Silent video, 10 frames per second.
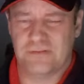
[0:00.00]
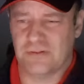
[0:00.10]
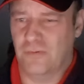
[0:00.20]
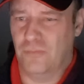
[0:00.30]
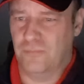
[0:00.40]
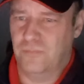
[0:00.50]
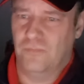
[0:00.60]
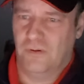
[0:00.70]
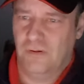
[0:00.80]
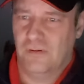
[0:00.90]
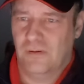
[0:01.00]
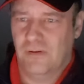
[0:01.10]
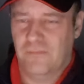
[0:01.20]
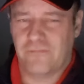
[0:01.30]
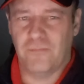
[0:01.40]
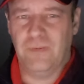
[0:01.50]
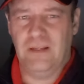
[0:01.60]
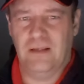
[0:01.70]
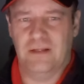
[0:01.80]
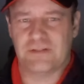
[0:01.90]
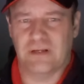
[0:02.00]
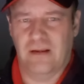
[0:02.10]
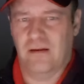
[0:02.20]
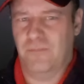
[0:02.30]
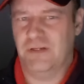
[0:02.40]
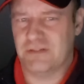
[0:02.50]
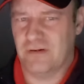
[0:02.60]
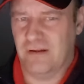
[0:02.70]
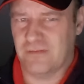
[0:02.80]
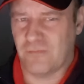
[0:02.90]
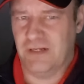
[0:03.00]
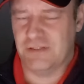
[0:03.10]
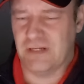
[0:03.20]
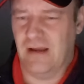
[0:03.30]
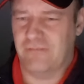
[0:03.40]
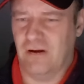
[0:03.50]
So for me, it's, I got to make sure I get the right shaft.